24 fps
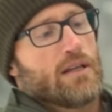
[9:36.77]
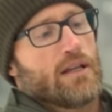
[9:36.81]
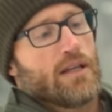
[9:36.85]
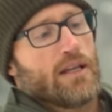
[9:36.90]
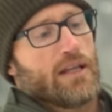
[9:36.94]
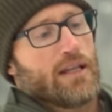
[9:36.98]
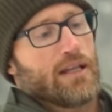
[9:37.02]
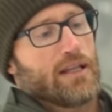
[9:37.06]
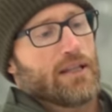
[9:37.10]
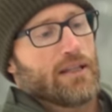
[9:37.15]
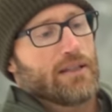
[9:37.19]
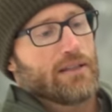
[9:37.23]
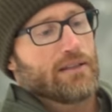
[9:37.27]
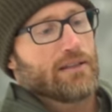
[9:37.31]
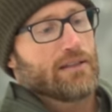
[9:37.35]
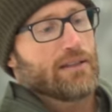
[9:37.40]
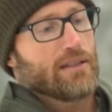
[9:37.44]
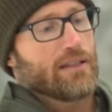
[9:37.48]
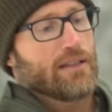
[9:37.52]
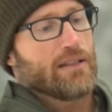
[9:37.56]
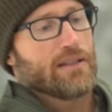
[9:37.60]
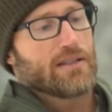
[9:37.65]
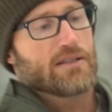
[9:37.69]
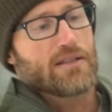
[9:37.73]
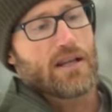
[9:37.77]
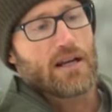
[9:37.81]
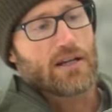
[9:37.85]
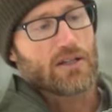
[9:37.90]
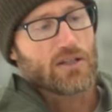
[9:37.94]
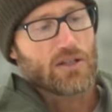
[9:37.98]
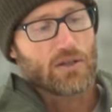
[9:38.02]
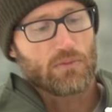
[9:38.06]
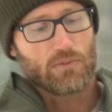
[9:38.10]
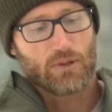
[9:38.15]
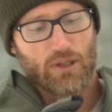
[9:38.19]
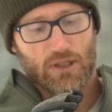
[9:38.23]
And it is
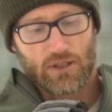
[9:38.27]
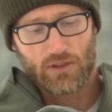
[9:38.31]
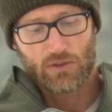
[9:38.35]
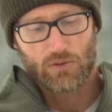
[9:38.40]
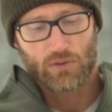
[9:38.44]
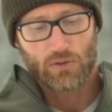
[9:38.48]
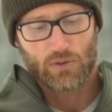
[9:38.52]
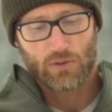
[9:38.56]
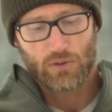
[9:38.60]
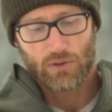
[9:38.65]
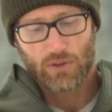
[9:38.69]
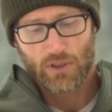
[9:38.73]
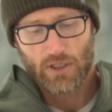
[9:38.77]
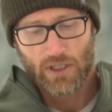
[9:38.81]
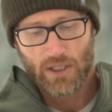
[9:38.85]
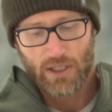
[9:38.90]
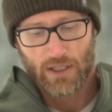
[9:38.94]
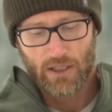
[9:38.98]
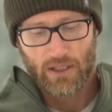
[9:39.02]
actually pretty cool,